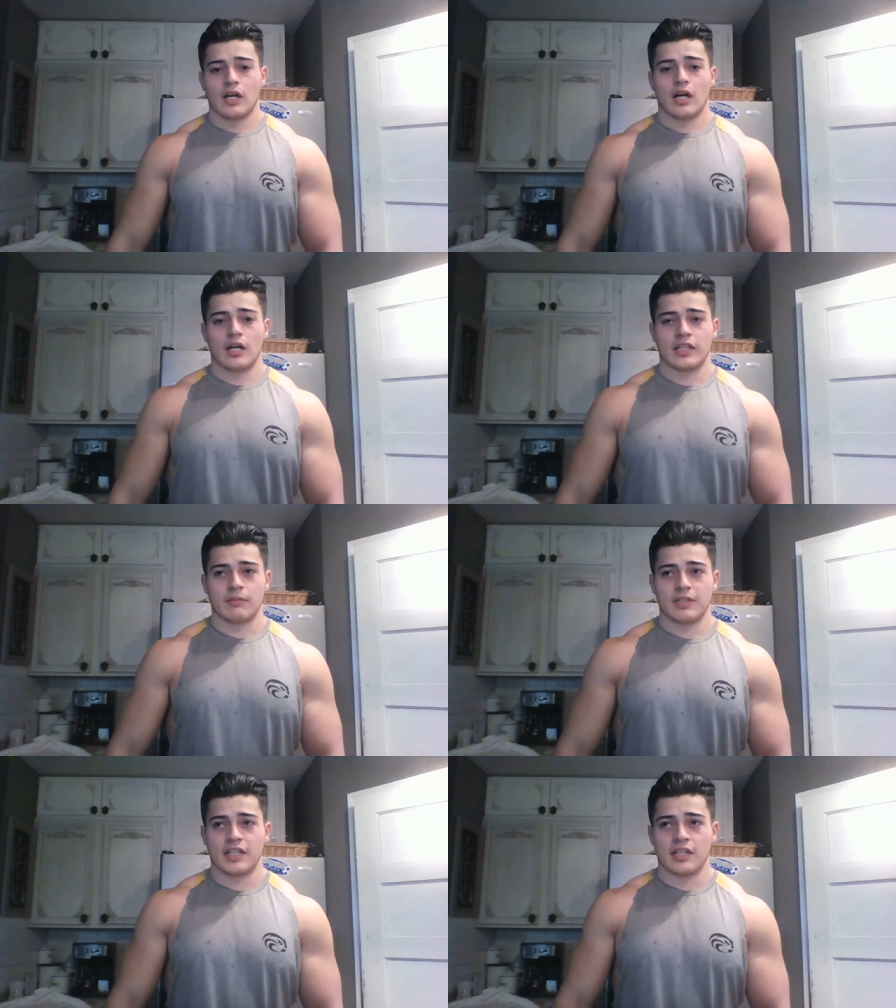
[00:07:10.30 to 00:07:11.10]
in
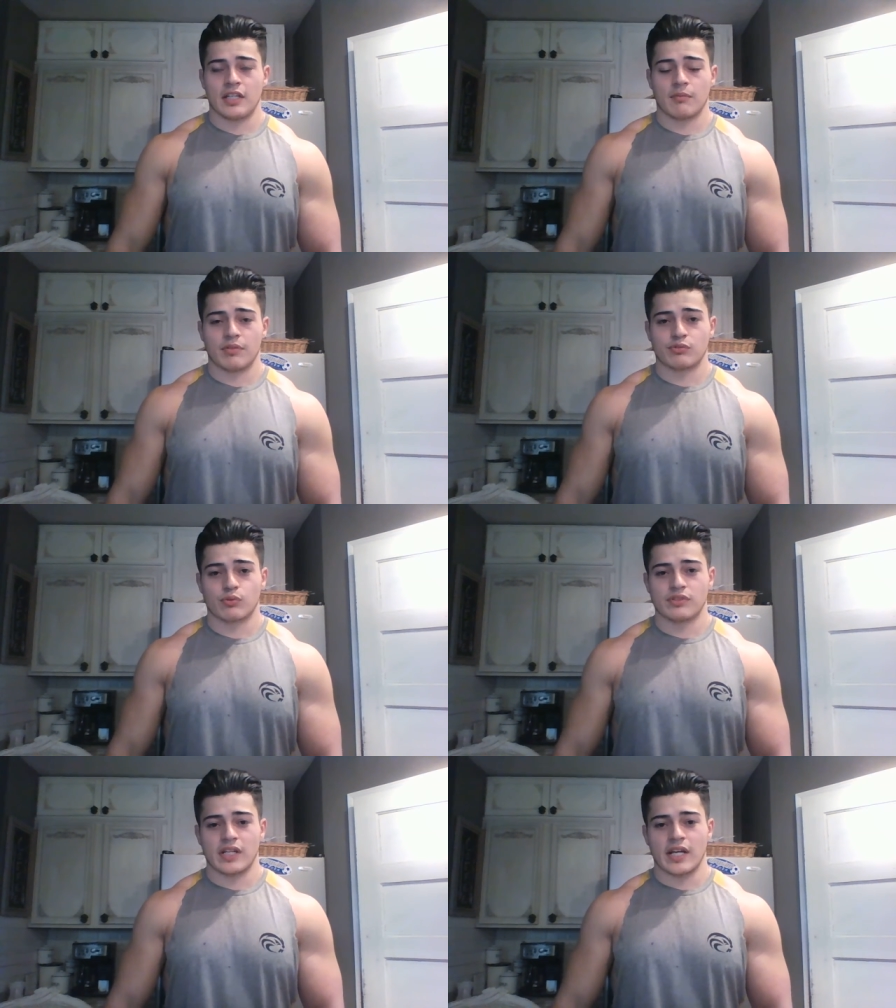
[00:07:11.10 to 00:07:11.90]
the beginning, but
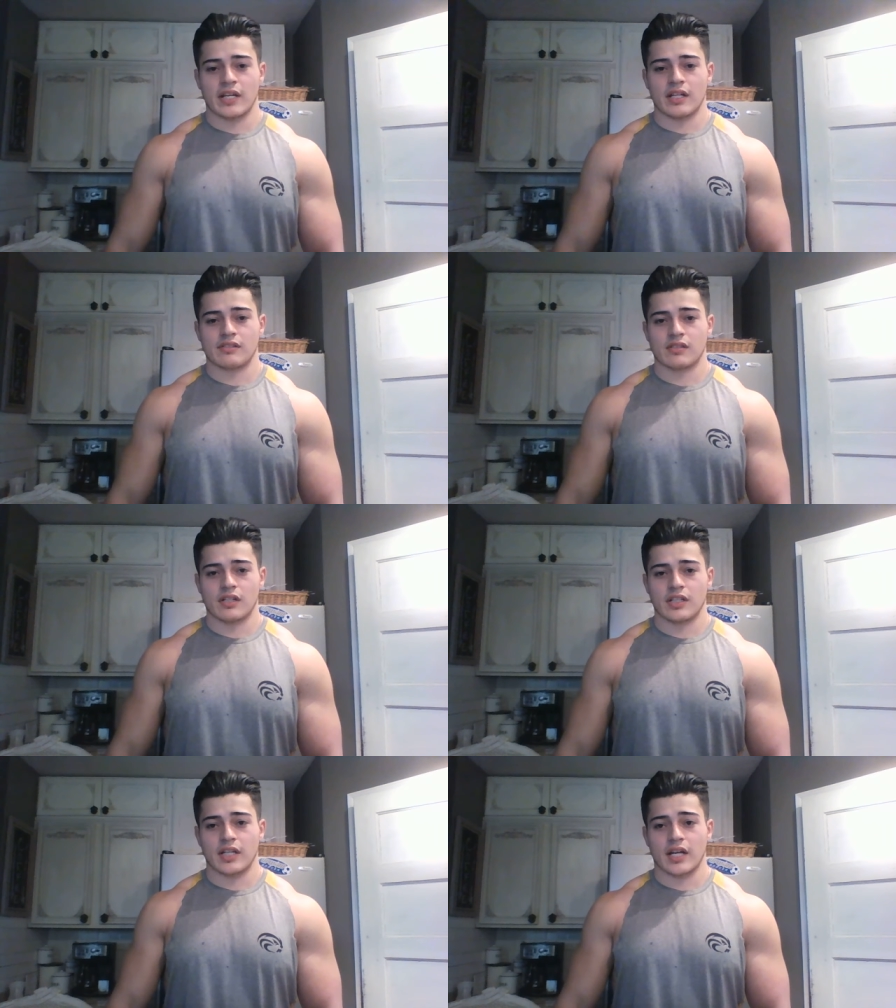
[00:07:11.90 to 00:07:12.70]
towards the end, I
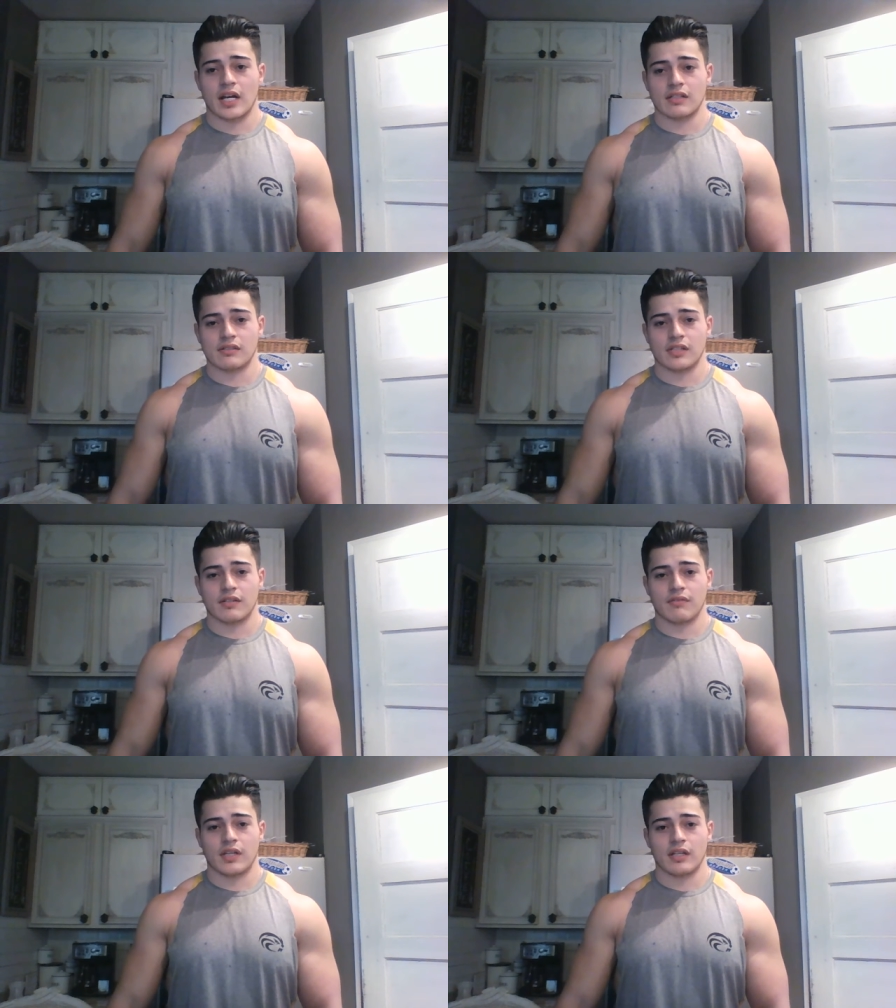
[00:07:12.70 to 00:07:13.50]
started to get kind of sick
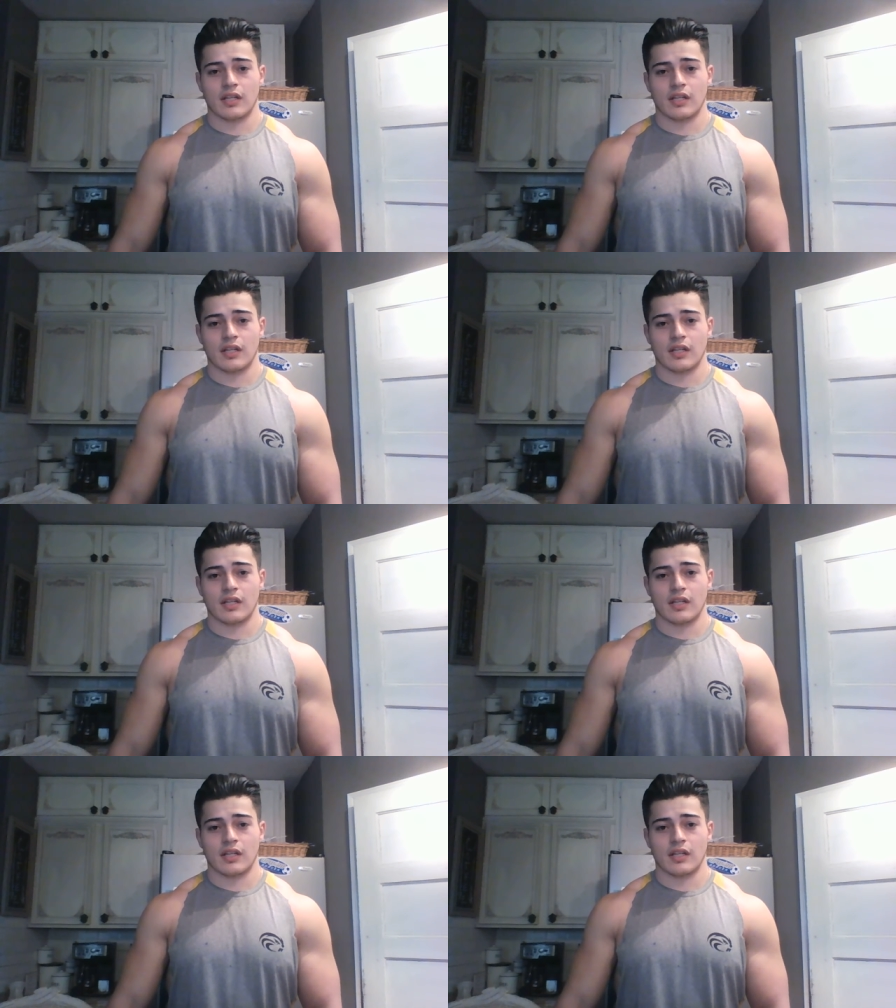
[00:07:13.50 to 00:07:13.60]
of it.